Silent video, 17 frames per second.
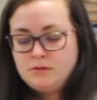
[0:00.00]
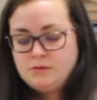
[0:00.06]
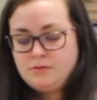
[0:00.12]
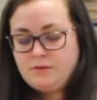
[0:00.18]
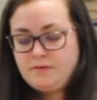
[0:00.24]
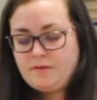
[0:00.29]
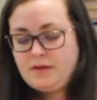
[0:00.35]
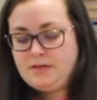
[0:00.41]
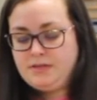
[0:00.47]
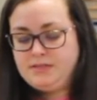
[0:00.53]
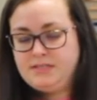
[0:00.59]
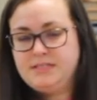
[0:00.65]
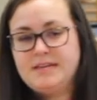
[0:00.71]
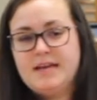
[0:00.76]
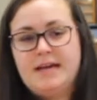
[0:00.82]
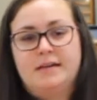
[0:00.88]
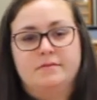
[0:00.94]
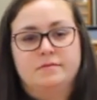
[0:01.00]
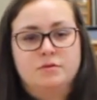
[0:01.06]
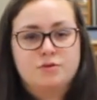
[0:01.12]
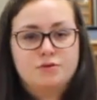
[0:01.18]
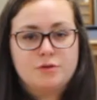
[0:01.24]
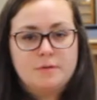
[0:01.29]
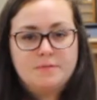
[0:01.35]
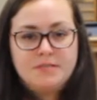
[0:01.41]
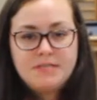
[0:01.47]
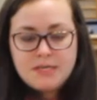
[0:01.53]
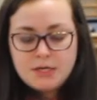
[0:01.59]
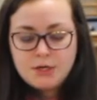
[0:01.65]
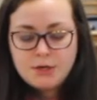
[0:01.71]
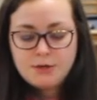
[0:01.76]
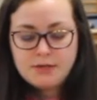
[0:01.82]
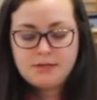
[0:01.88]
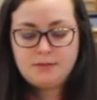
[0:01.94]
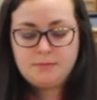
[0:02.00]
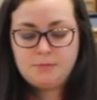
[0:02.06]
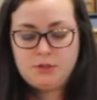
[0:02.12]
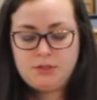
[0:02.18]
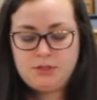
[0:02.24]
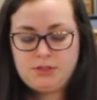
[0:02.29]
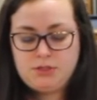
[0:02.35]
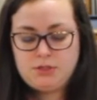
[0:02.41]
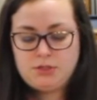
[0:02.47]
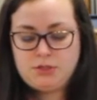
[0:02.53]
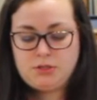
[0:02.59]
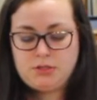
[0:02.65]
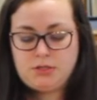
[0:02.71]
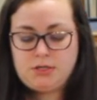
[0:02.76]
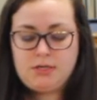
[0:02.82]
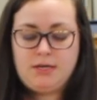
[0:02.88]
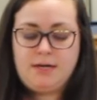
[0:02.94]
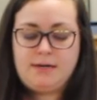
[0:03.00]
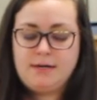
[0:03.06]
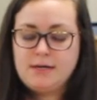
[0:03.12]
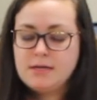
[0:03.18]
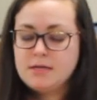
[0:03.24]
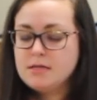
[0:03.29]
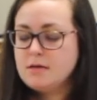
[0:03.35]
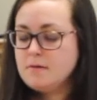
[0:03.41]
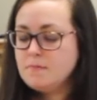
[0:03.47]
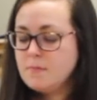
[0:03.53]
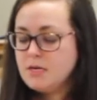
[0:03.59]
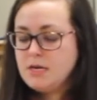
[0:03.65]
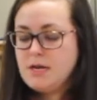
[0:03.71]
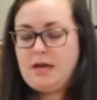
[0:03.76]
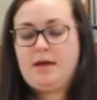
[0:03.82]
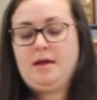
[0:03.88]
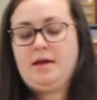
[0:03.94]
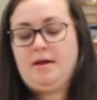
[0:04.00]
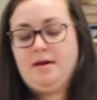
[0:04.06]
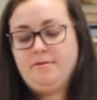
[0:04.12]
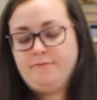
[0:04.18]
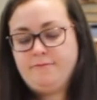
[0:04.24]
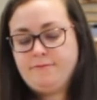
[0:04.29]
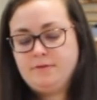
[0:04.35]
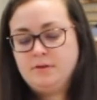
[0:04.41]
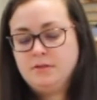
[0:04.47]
So I've got a stack of strips here and I'm going to start cutting them in half.